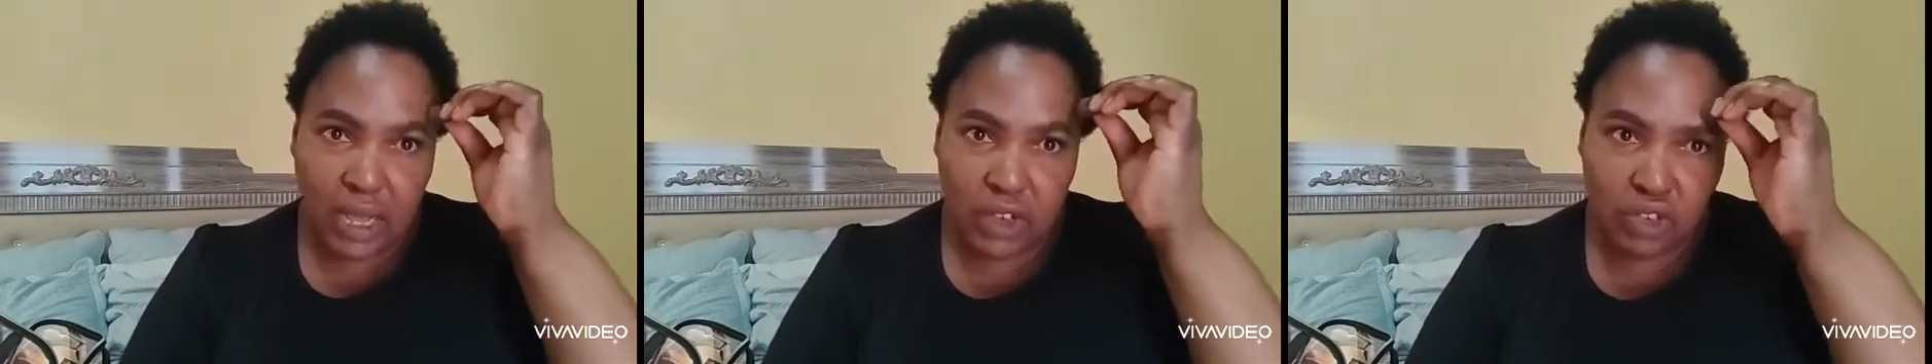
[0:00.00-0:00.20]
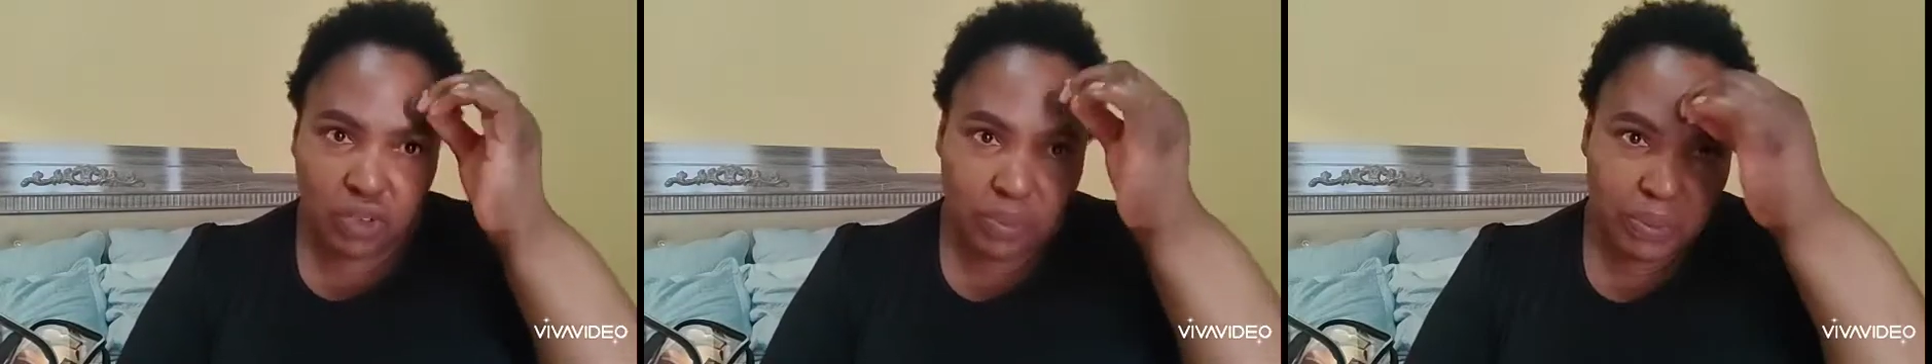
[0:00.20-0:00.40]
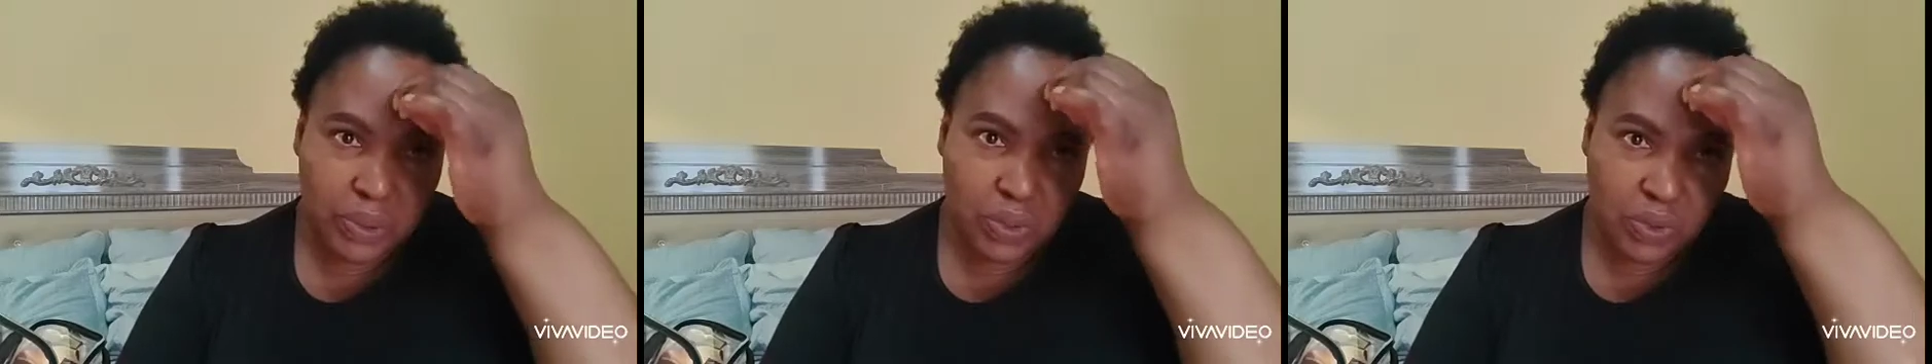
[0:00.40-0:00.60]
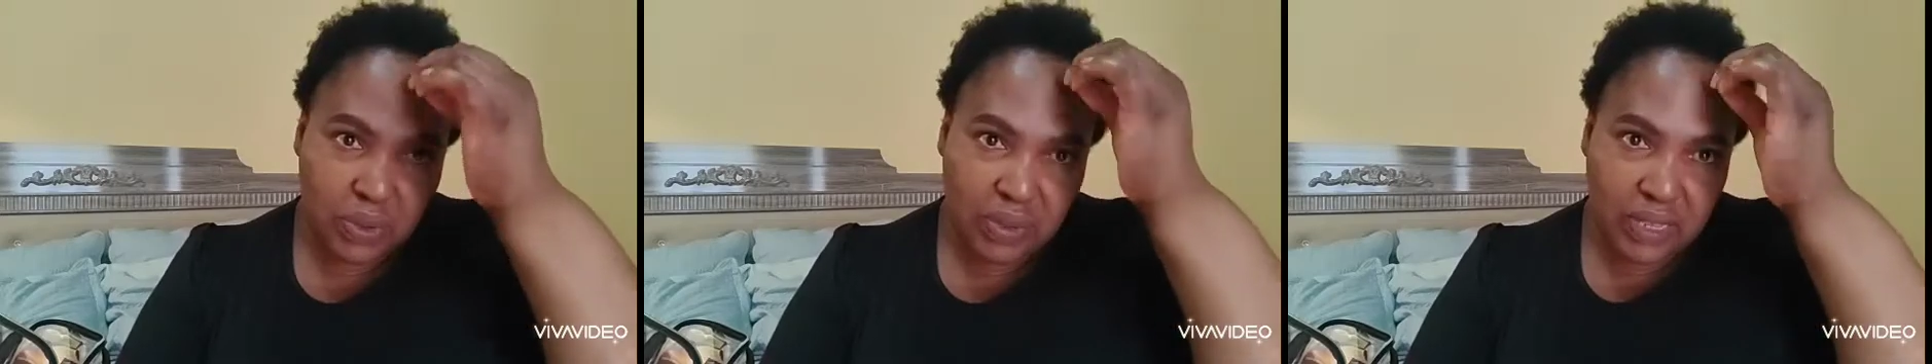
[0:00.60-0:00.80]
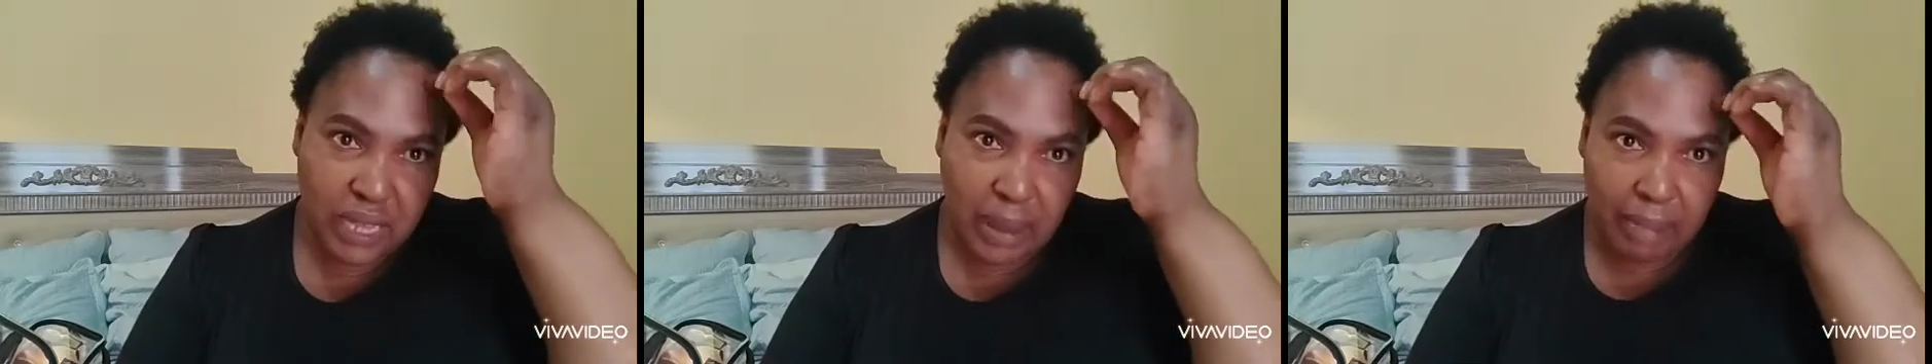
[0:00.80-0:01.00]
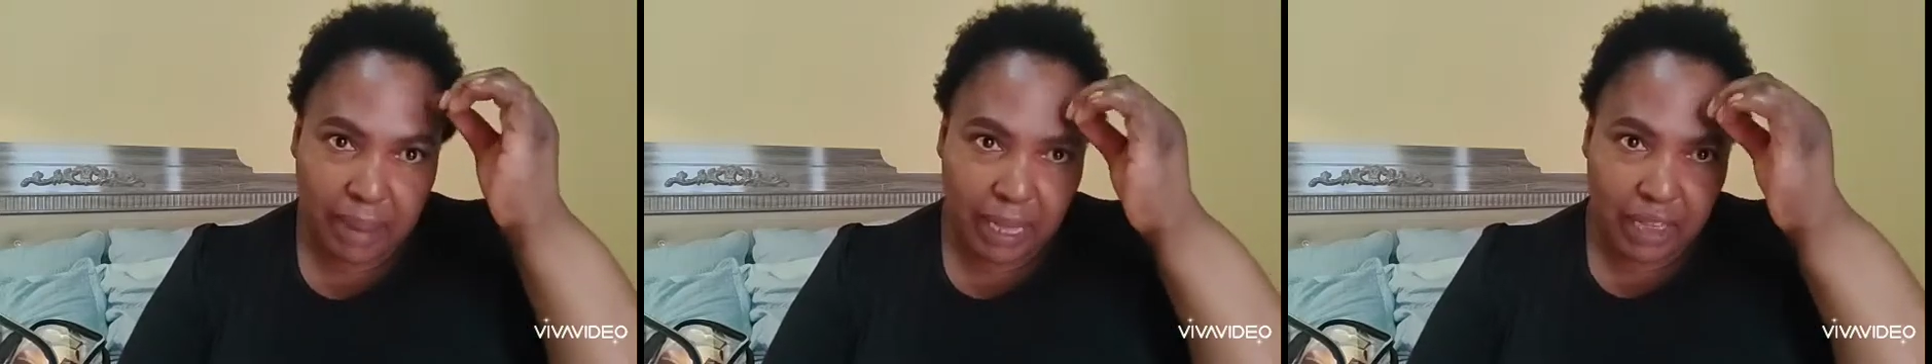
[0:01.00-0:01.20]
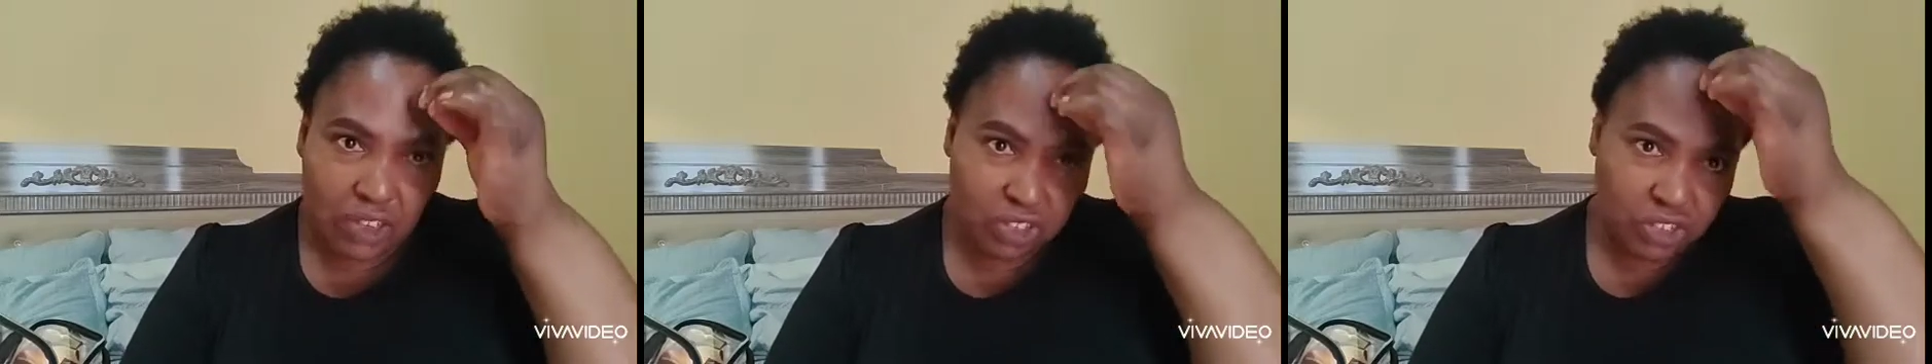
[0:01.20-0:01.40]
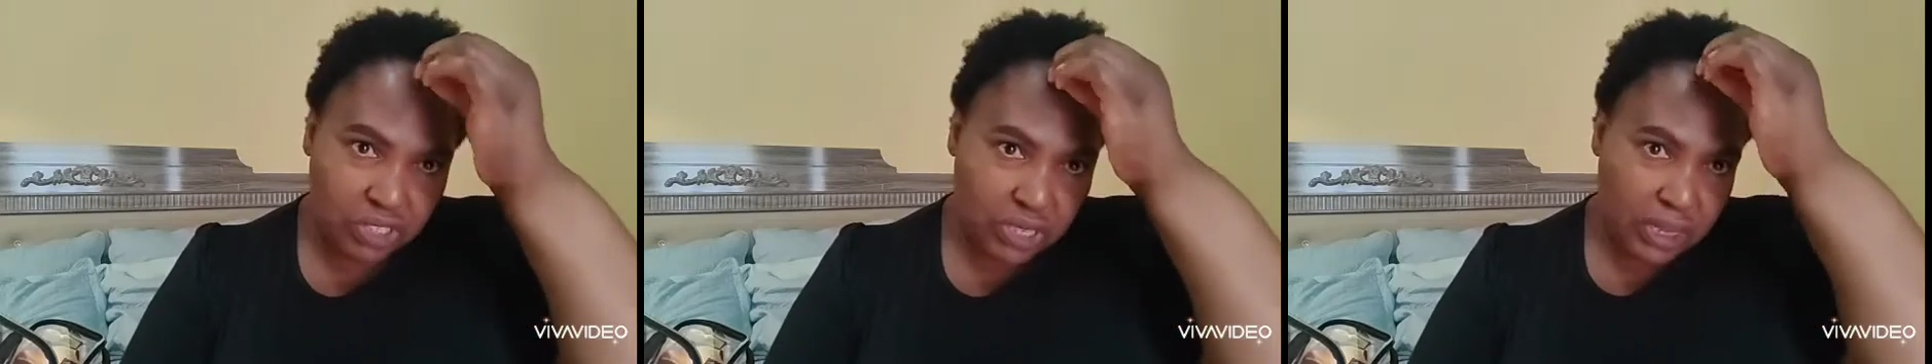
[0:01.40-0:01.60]
I should be using a
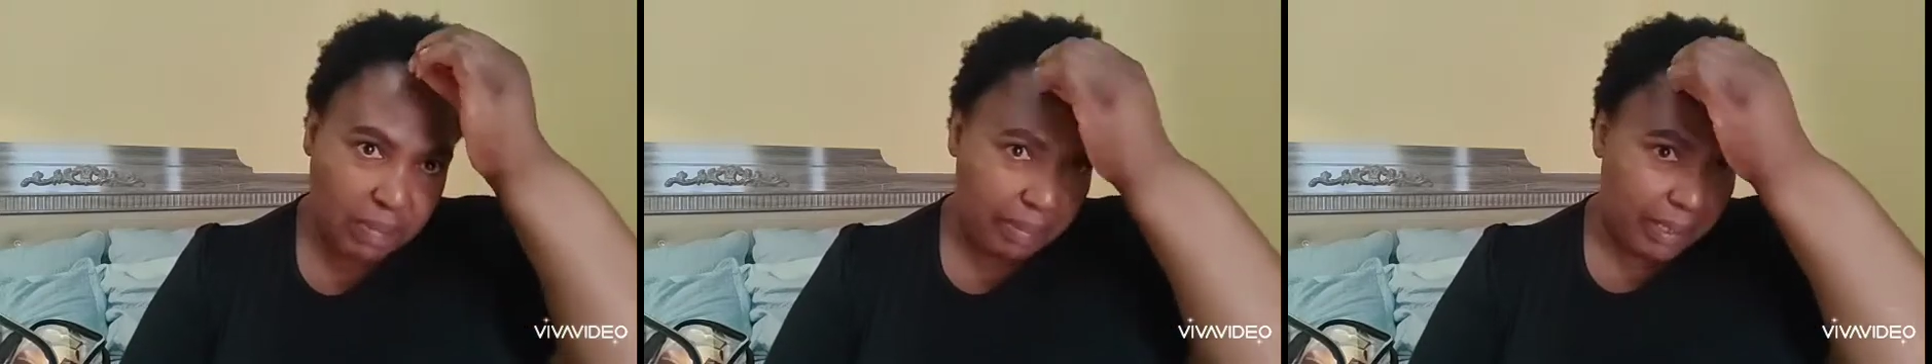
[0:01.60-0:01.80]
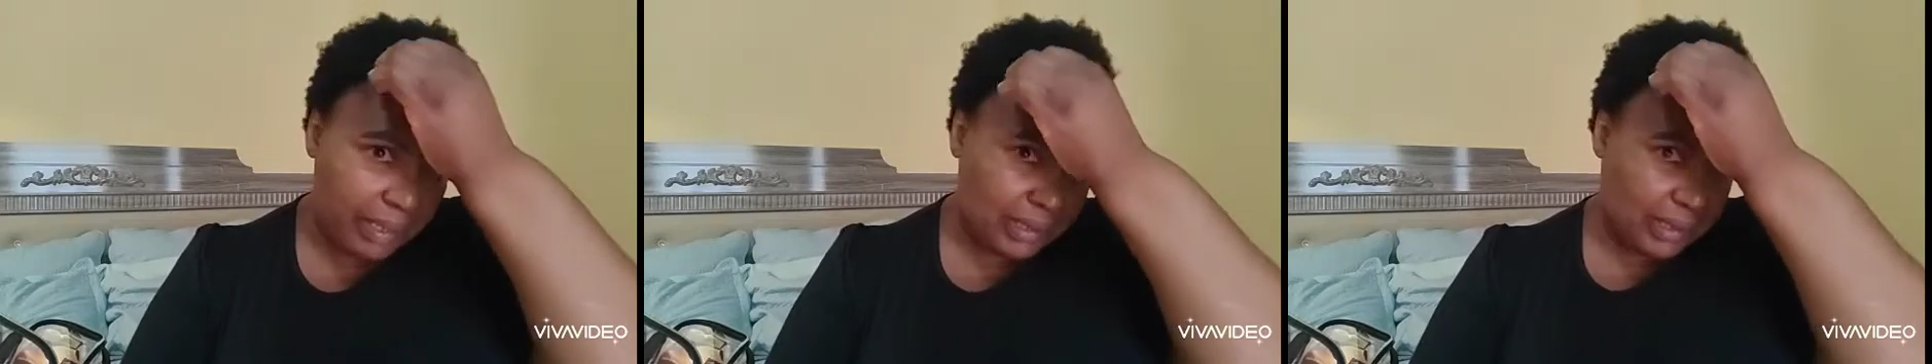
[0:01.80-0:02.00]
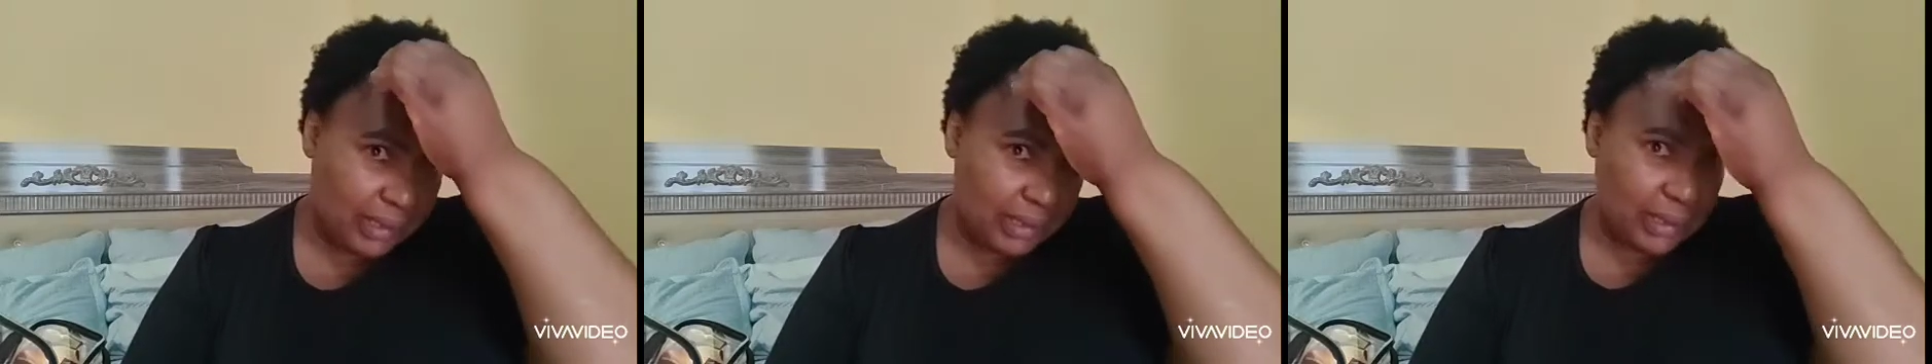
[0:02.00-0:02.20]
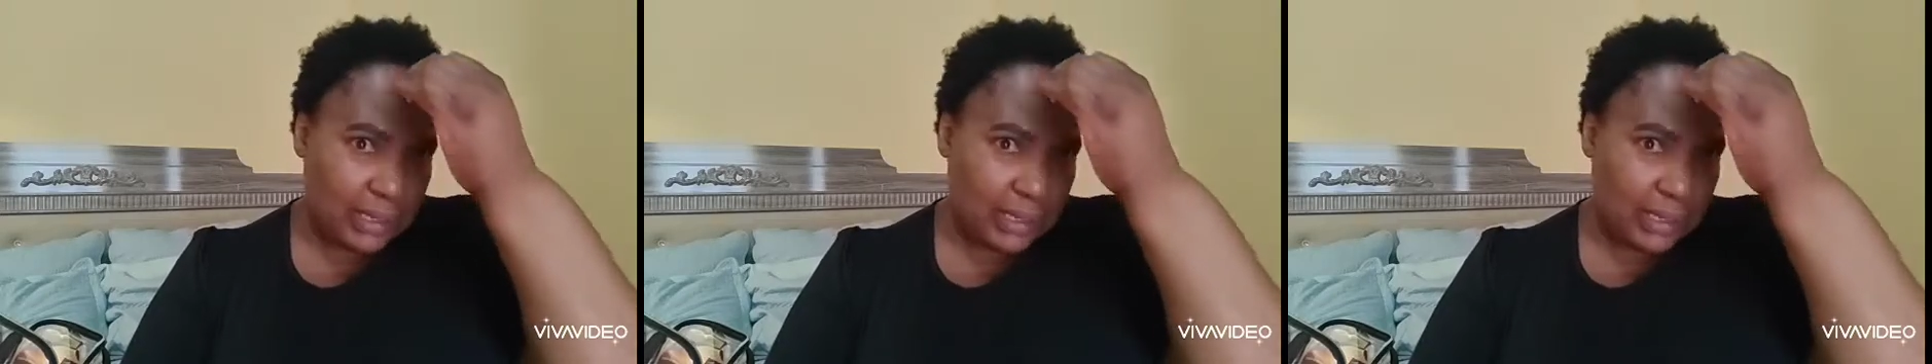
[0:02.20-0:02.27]
brush here, but